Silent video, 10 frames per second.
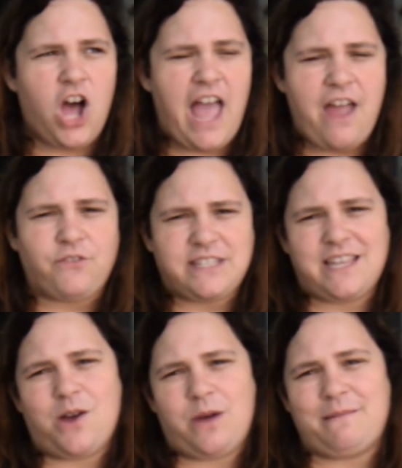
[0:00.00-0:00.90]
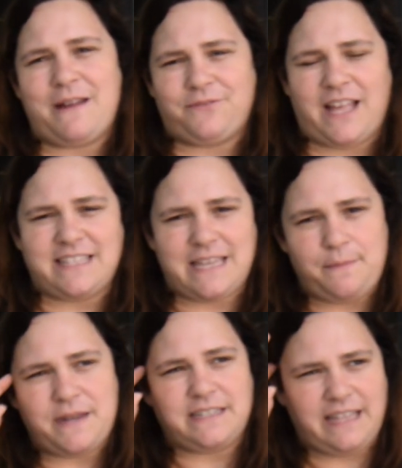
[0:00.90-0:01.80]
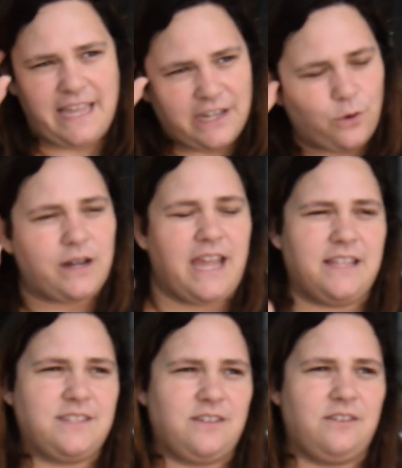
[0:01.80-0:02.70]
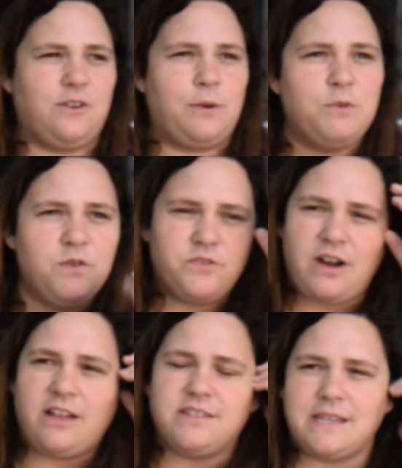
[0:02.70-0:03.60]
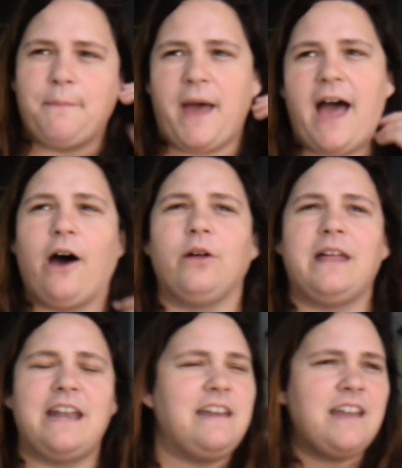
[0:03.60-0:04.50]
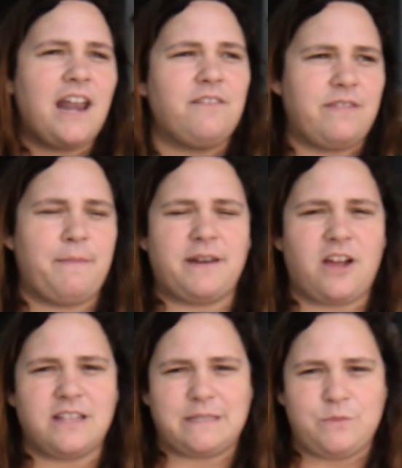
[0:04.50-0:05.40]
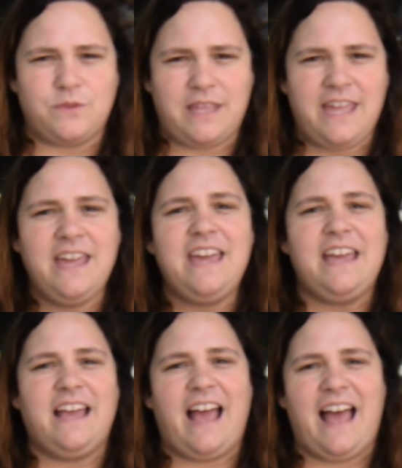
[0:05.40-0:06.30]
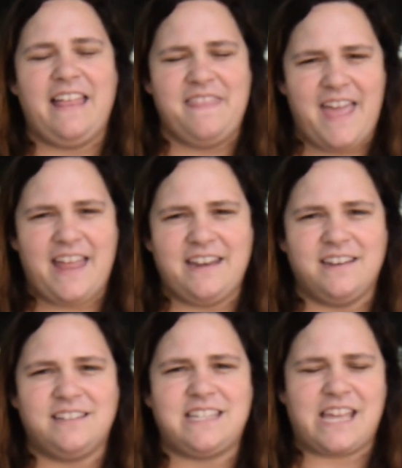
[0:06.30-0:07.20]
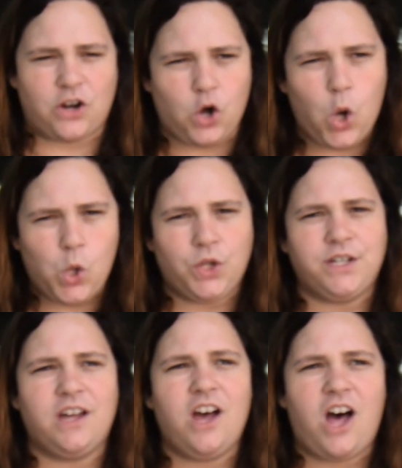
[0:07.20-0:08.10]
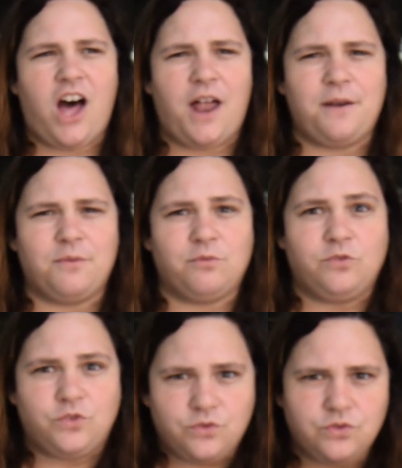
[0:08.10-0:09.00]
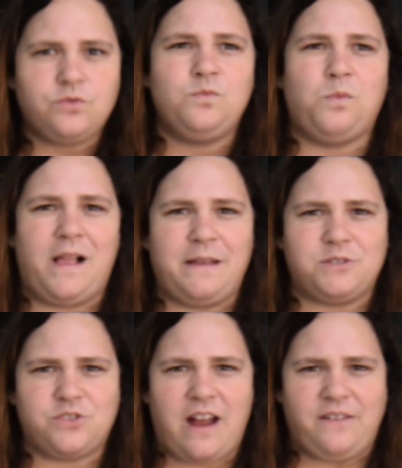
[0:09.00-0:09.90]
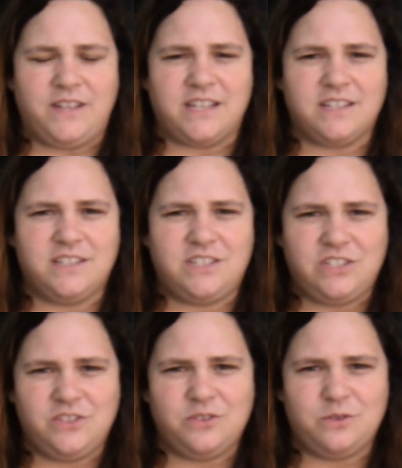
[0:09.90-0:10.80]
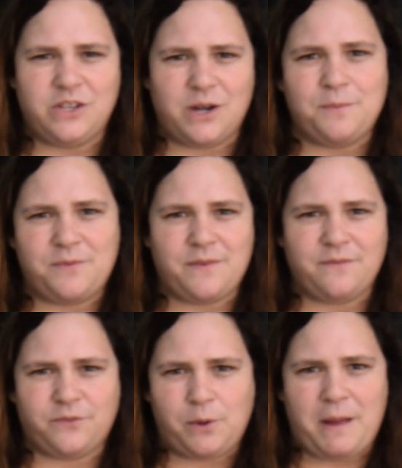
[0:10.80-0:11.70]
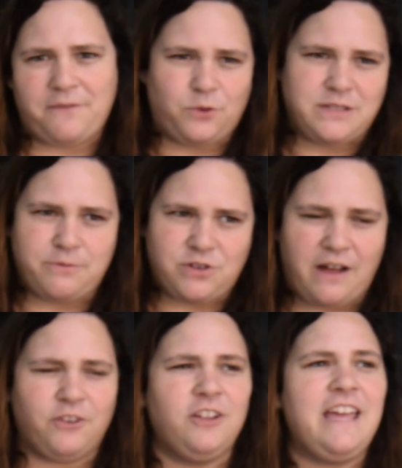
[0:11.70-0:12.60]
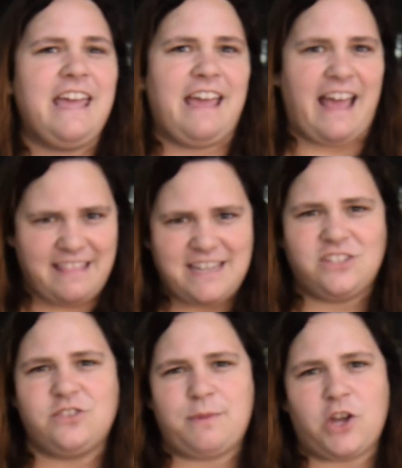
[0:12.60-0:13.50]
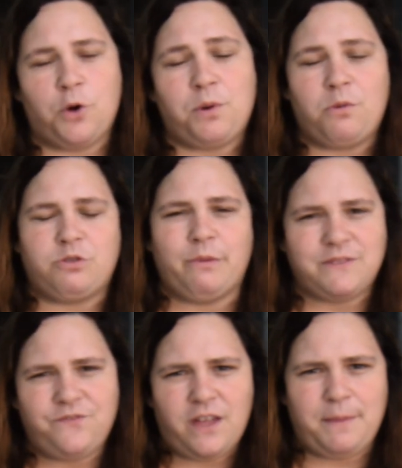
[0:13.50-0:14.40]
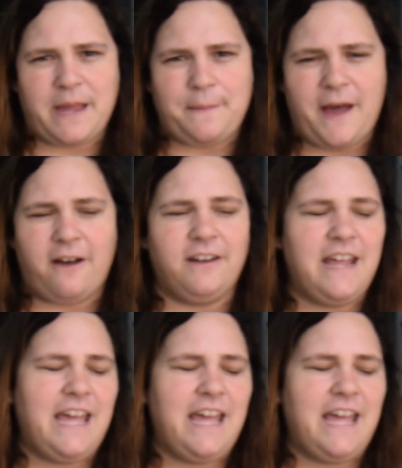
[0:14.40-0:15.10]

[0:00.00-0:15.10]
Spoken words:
every single one of my flights had been delayed or canceled or moved around somehow, and none of them had gone smoothly. And then to get a cold while I was traveling to Europe for my full-time travel, and then to lose my GoPro, which I was filming about,